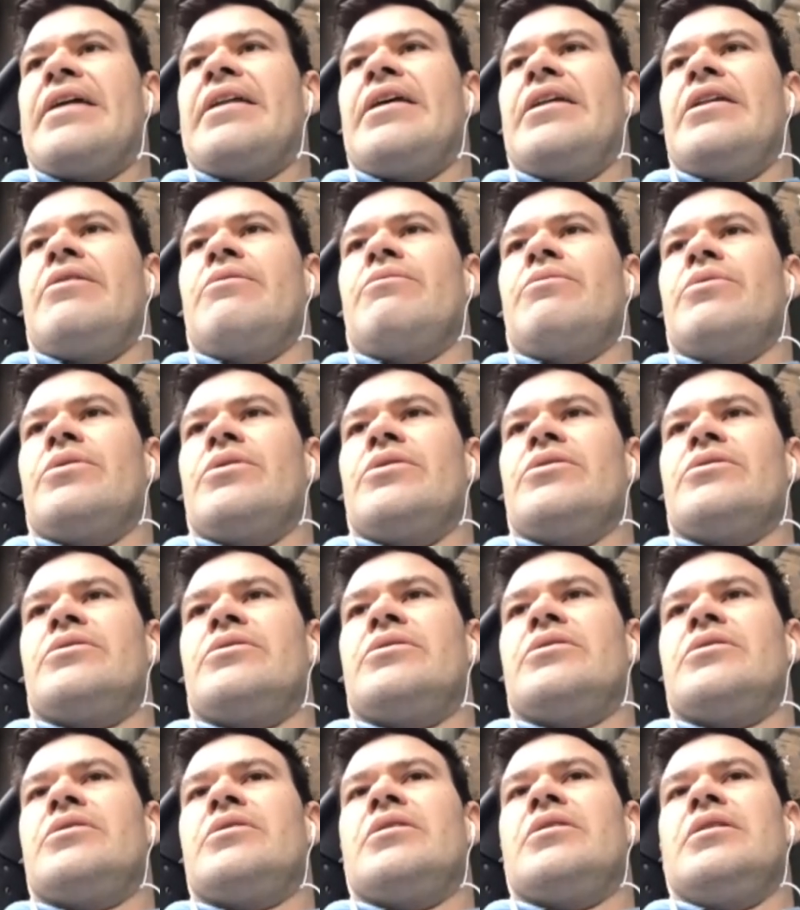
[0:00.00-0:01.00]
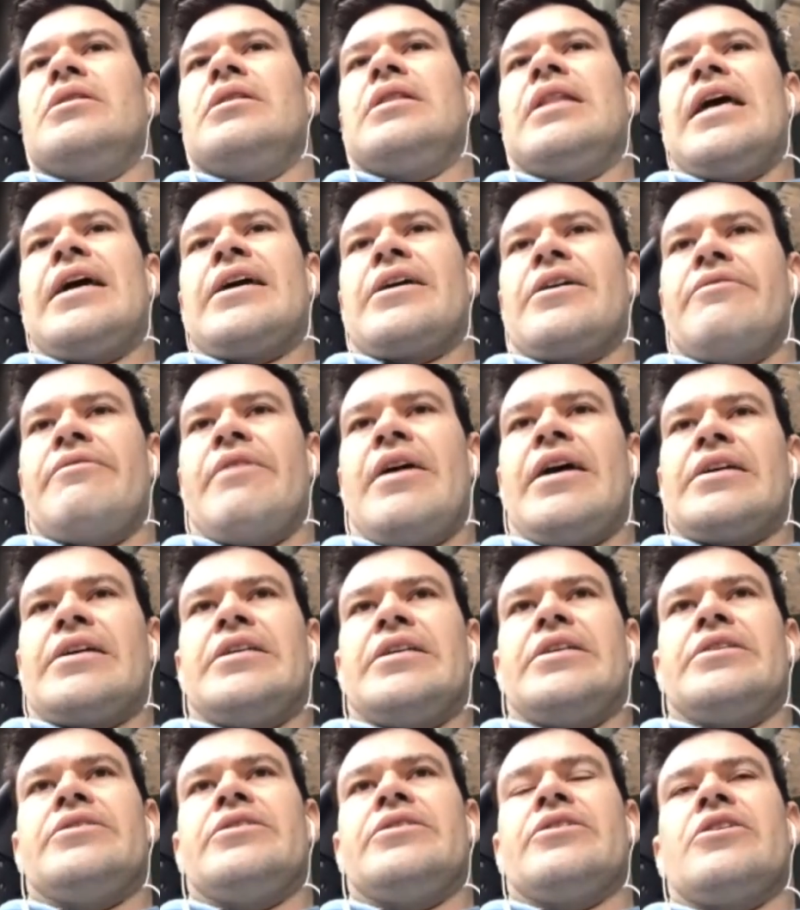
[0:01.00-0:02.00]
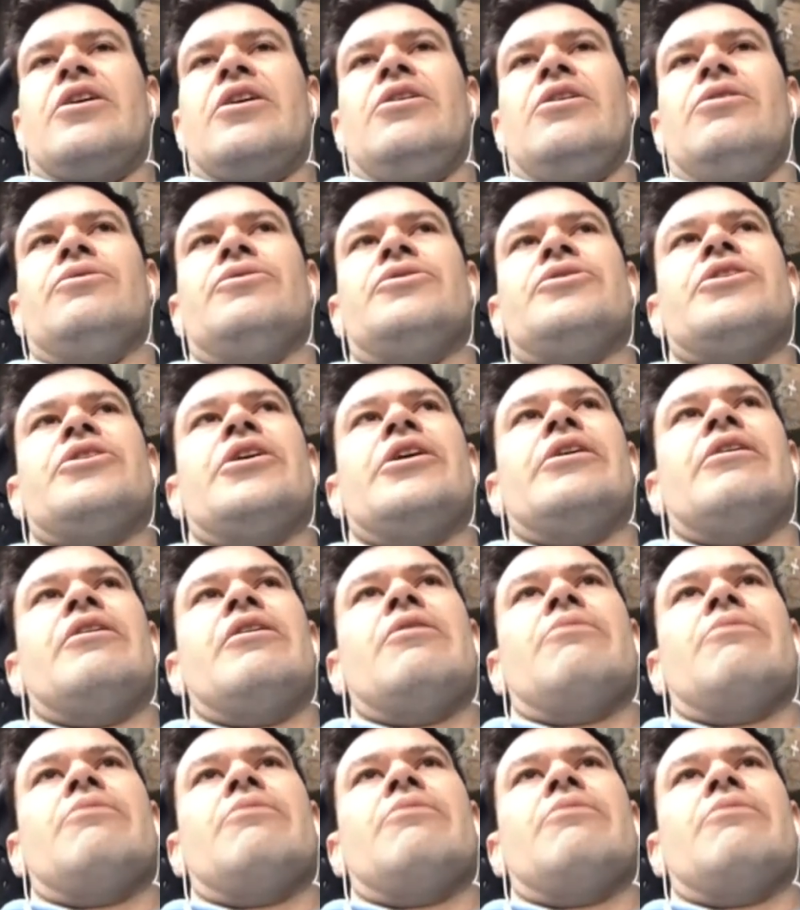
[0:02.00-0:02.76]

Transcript: And it was lack of access to culture.